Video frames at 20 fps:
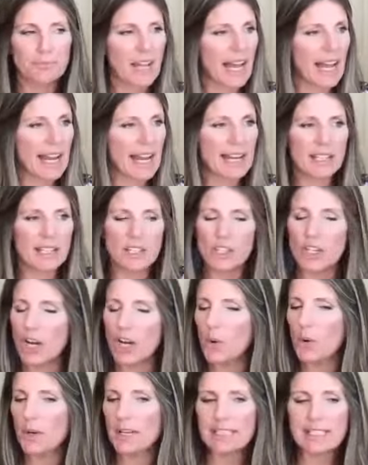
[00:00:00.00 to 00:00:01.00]
I didn't
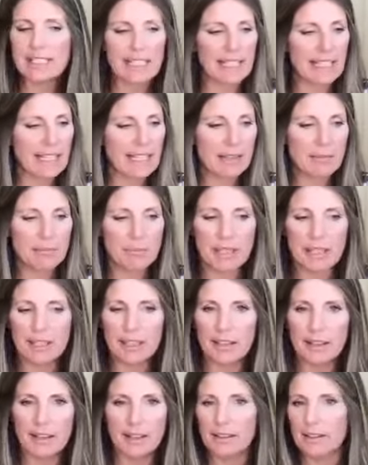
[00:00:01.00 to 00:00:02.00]
go into any
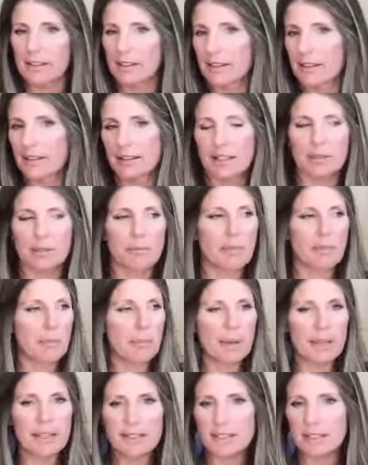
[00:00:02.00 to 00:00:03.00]
big
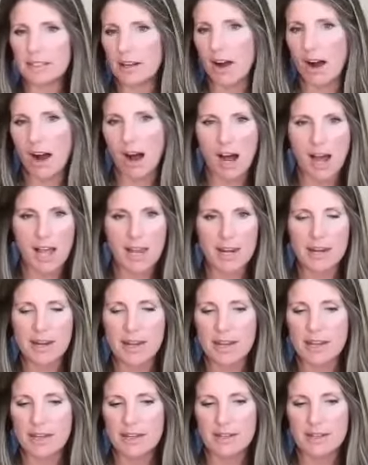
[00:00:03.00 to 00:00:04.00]
commitment
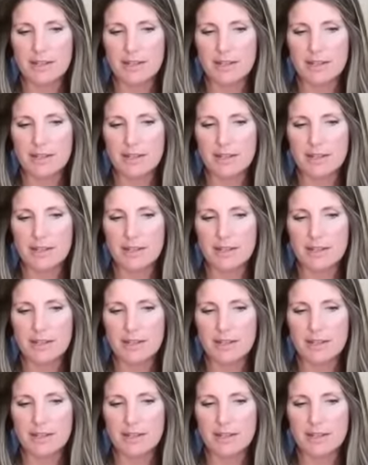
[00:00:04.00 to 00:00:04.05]
on